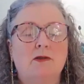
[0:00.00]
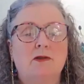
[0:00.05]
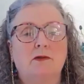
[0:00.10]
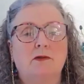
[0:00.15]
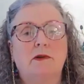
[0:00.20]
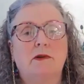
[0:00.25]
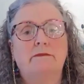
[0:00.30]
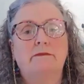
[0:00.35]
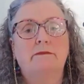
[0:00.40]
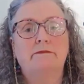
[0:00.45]

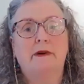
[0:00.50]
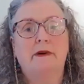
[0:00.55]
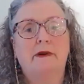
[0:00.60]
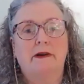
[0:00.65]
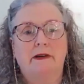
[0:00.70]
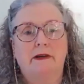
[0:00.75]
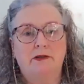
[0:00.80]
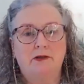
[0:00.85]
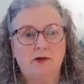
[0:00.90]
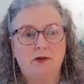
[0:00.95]
So
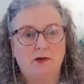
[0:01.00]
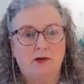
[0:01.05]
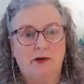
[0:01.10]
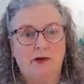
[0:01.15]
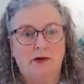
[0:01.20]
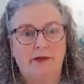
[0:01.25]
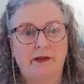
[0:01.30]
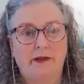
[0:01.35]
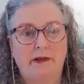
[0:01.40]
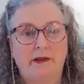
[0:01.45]
I took
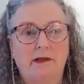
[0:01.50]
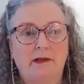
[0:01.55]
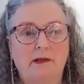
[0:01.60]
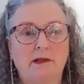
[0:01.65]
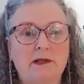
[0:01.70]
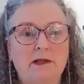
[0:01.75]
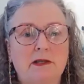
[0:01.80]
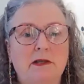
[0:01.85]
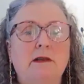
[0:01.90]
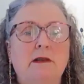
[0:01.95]
on the
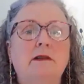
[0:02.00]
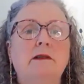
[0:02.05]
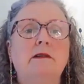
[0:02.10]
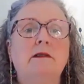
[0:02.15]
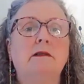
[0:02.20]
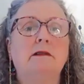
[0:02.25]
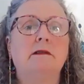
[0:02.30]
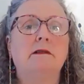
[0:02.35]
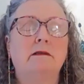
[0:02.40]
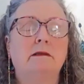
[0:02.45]
guilt,
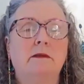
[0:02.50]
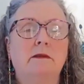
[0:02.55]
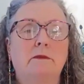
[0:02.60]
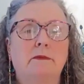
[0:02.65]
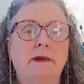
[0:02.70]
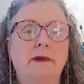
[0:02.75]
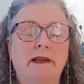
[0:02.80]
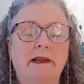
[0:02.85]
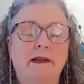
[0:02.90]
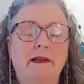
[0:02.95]
the
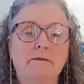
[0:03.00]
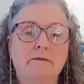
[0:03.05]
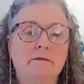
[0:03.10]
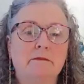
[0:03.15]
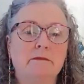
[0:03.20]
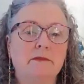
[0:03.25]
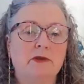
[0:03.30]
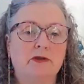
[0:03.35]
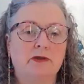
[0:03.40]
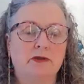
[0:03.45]

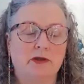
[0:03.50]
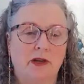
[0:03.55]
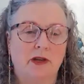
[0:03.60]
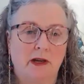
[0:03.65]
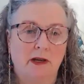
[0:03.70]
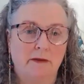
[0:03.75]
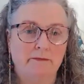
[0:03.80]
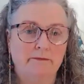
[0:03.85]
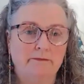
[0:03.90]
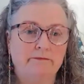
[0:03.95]
blame, the
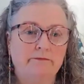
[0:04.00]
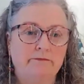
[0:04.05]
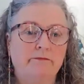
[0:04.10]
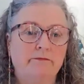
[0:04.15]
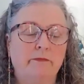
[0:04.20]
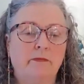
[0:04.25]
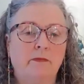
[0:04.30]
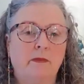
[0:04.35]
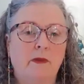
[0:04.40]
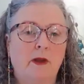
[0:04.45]
shame